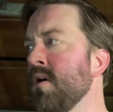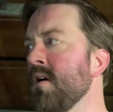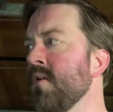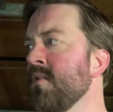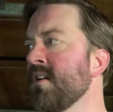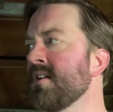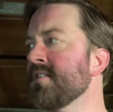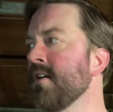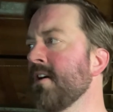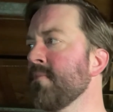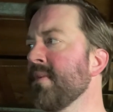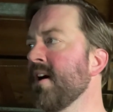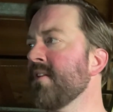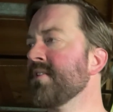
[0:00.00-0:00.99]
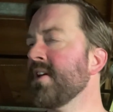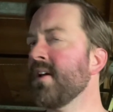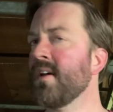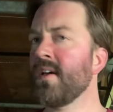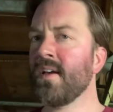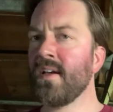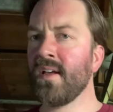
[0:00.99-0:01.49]
We're going to talk about,
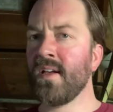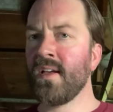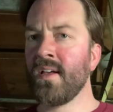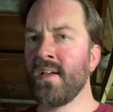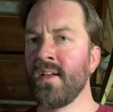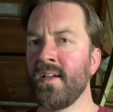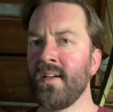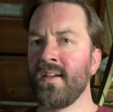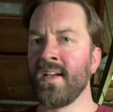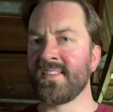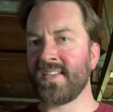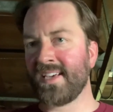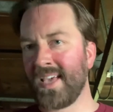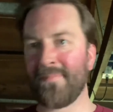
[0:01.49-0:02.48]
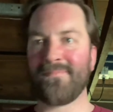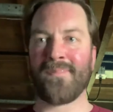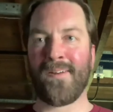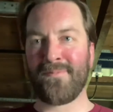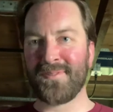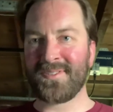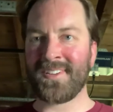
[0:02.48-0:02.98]
as I keep
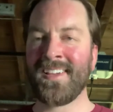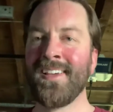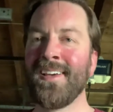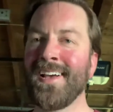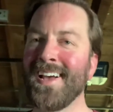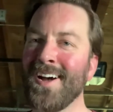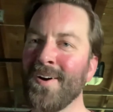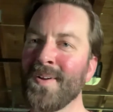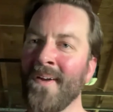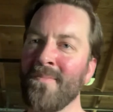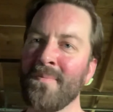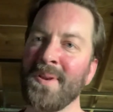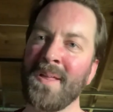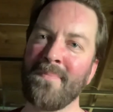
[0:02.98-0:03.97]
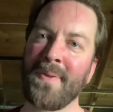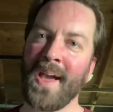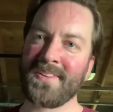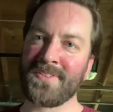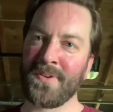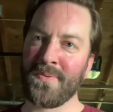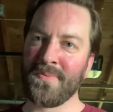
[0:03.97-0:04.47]
referencing, how government
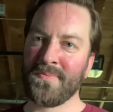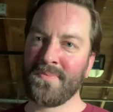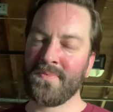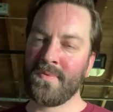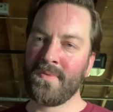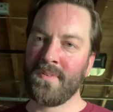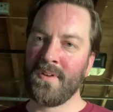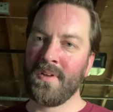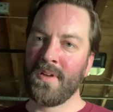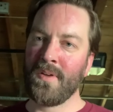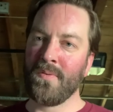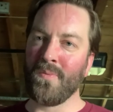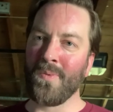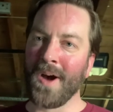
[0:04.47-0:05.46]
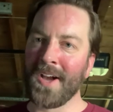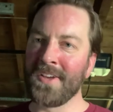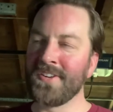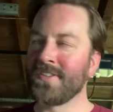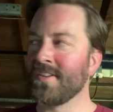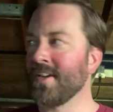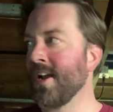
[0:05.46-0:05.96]
impacts you, why you
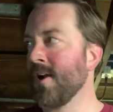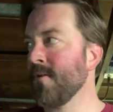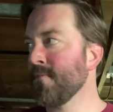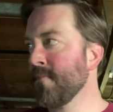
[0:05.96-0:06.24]
should care,